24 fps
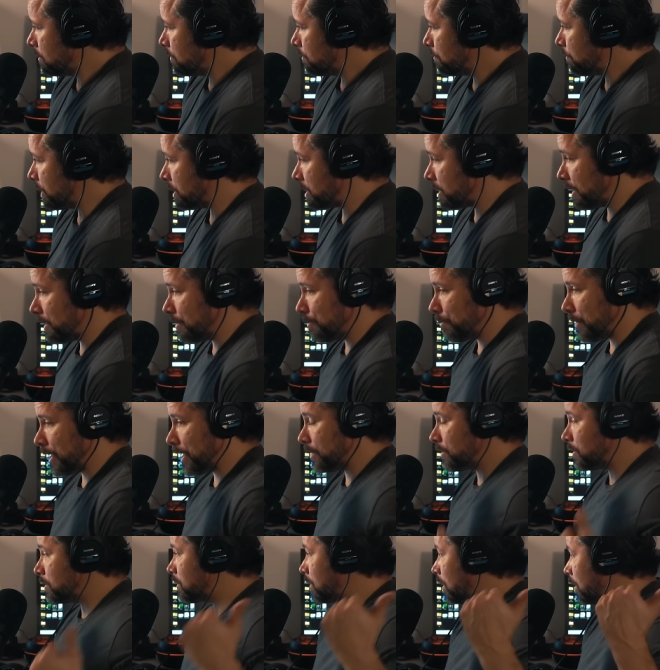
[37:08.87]
But then my
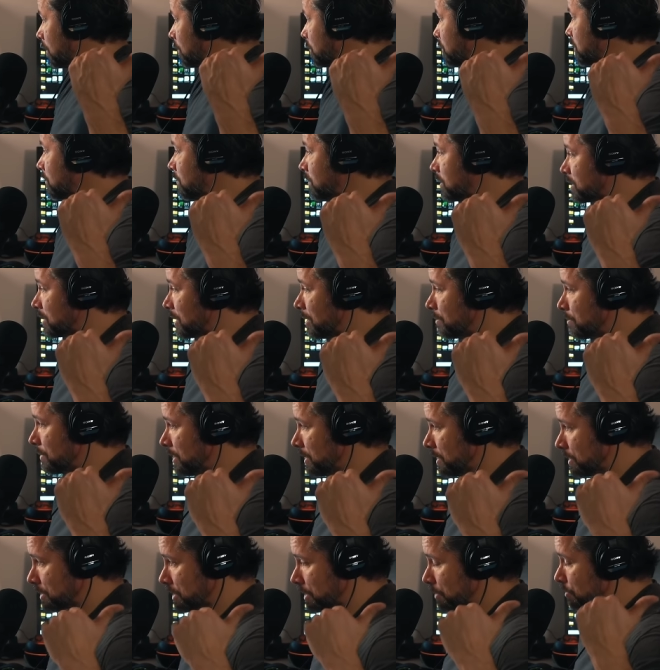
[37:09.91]
other daughter was doing the same
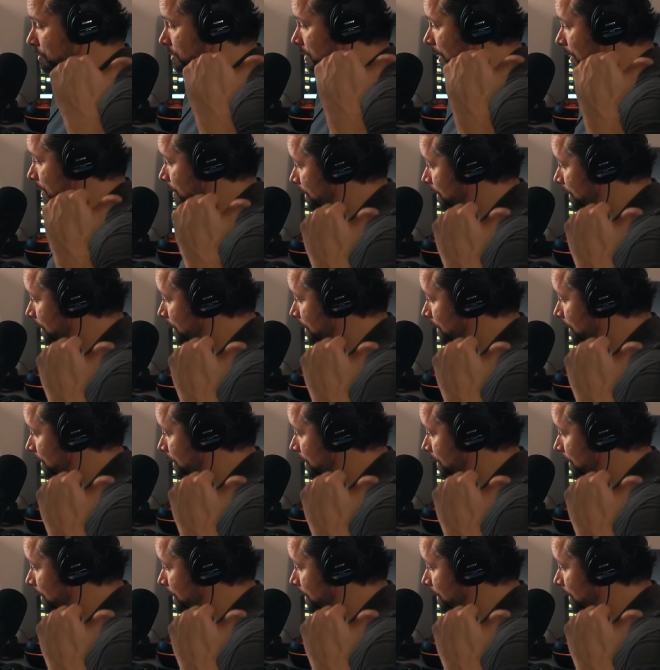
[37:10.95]
thing, and she was not